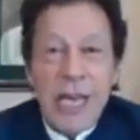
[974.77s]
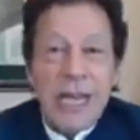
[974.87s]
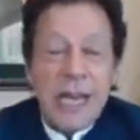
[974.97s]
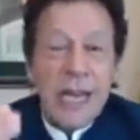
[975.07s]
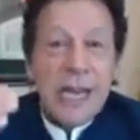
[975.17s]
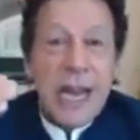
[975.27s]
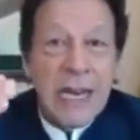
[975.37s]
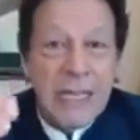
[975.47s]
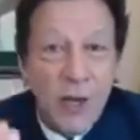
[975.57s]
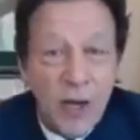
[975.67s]
an
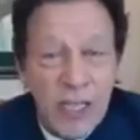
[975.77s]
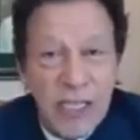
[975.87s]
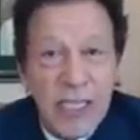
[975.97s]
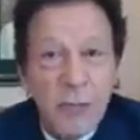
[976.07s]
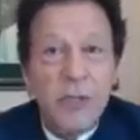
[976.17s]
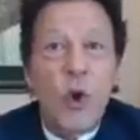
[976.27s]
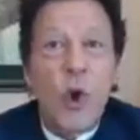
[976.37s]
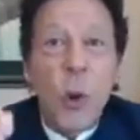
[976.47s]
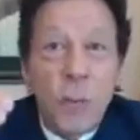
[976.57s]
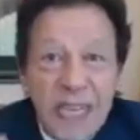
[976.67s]
ideology which
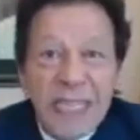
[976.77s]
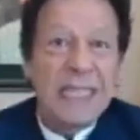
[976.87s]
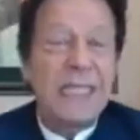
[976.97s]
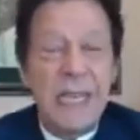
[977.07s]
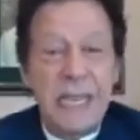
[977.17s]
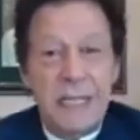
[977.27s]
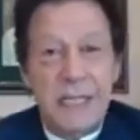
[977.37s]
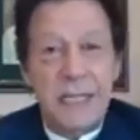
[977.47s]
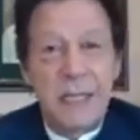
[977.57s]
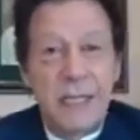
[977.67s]
openly states